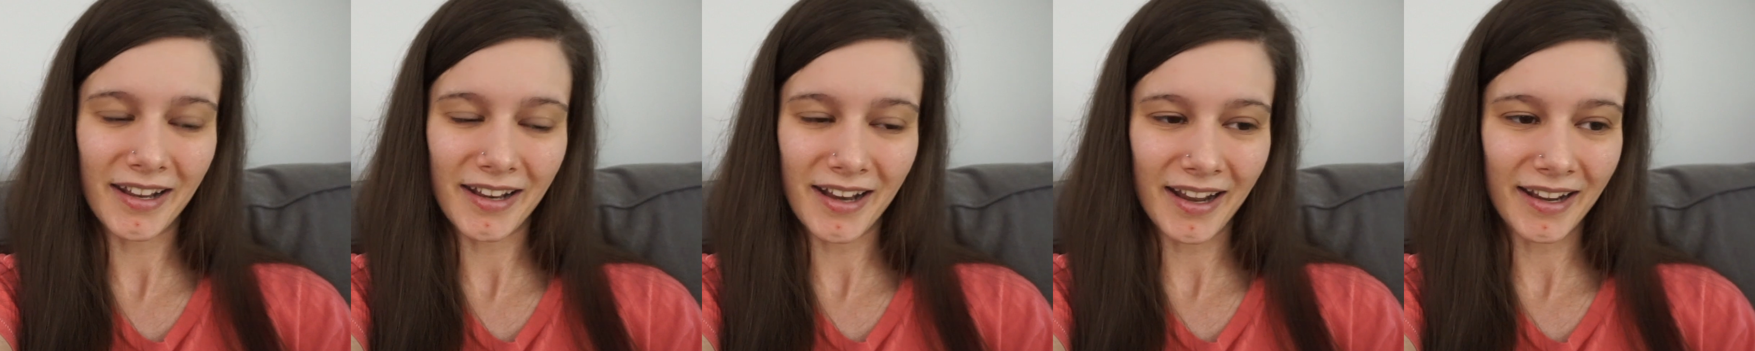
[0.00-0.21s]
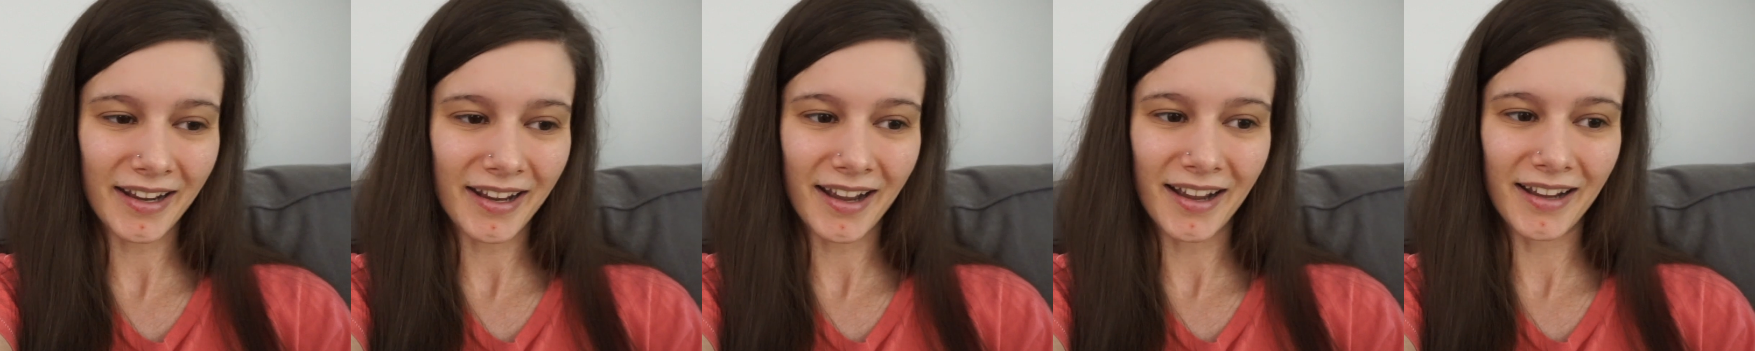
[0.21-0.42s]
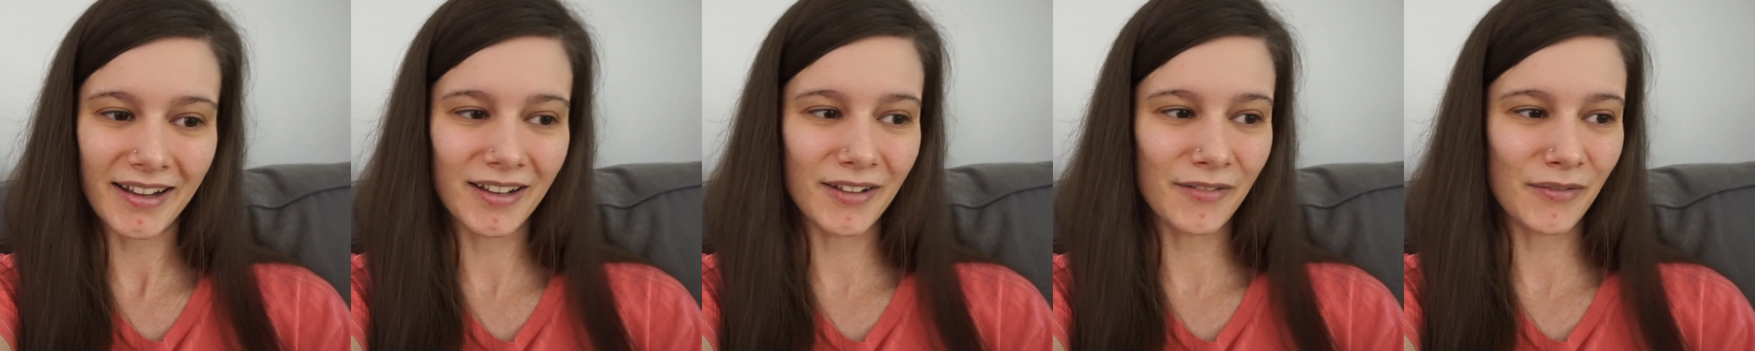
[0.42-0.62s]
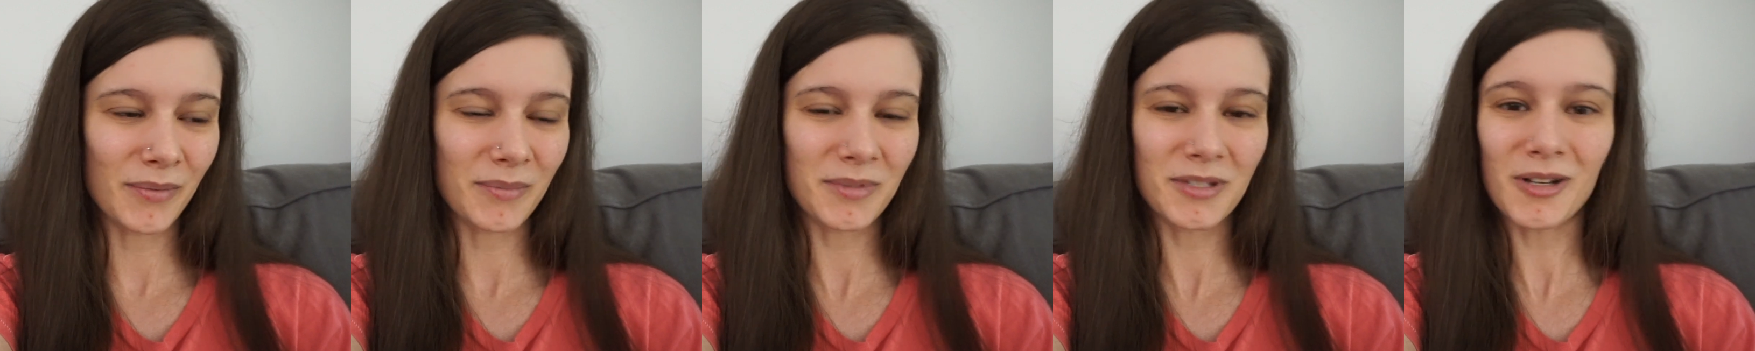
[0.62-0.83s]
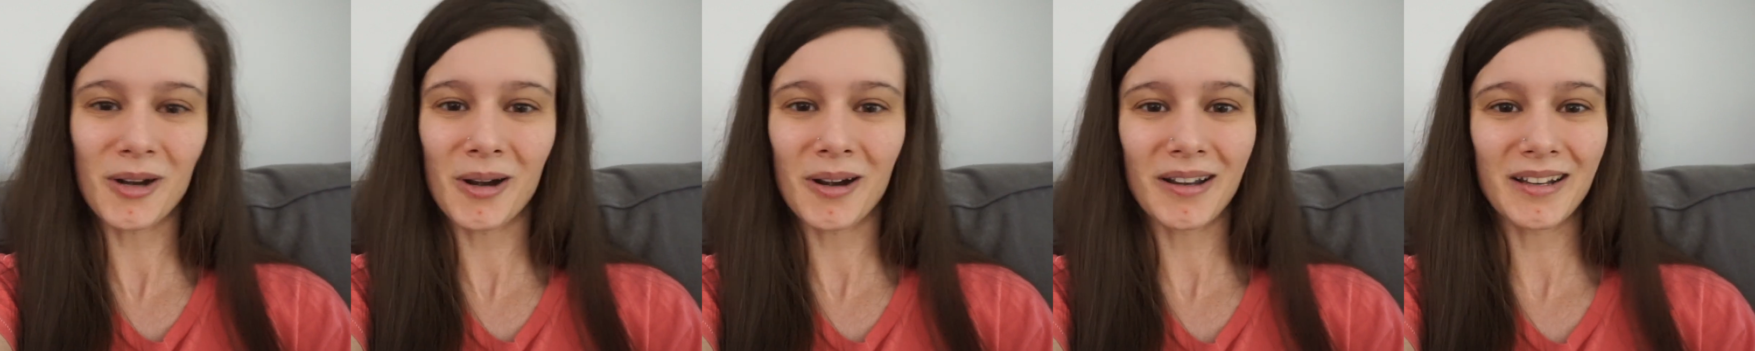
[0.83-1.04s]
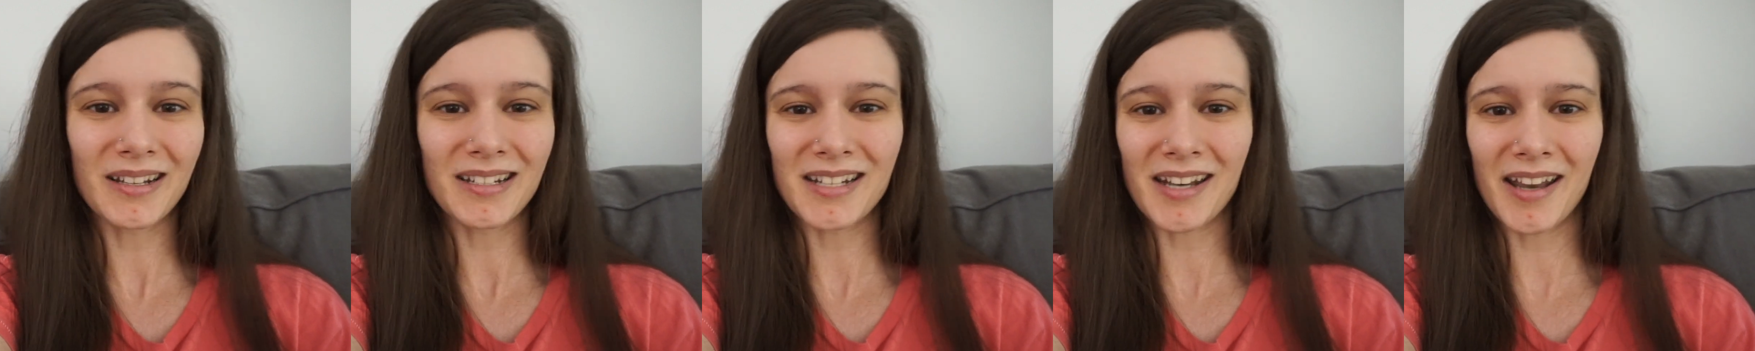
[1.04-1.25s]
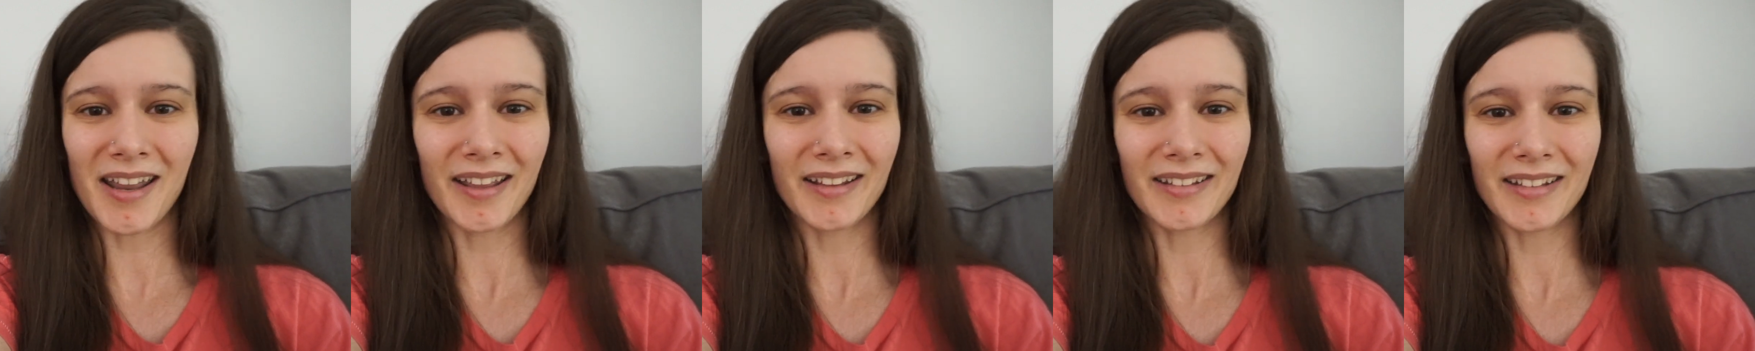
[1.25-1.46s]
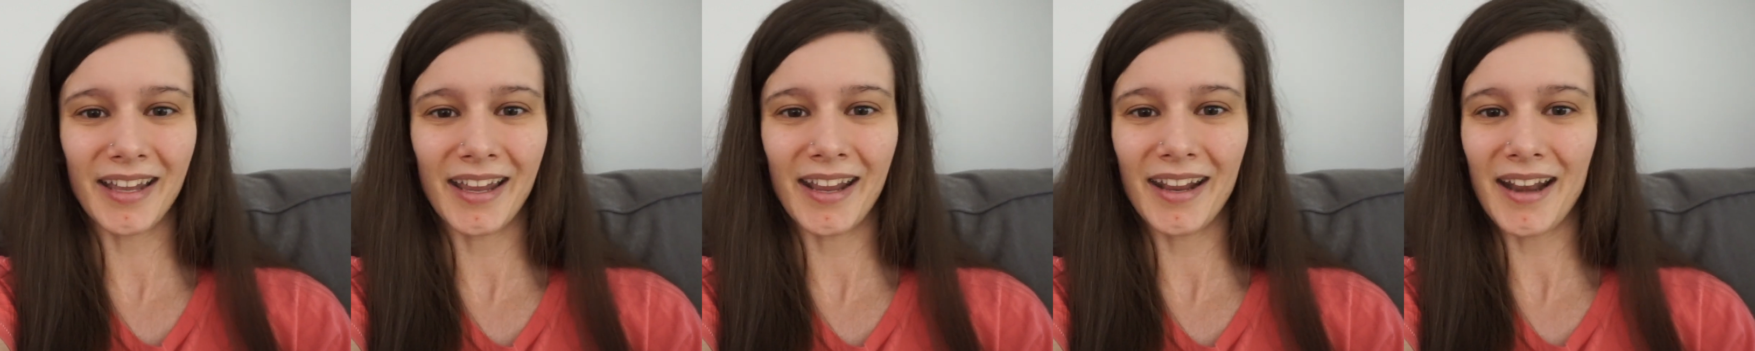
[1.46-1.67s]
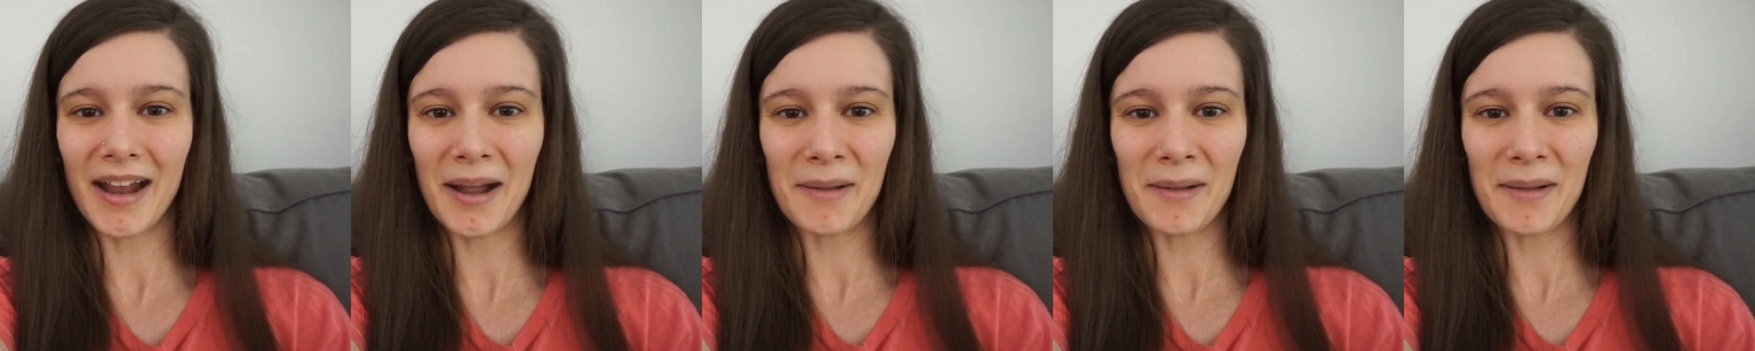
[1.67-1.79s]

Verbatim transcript: and I kind of am starting today late.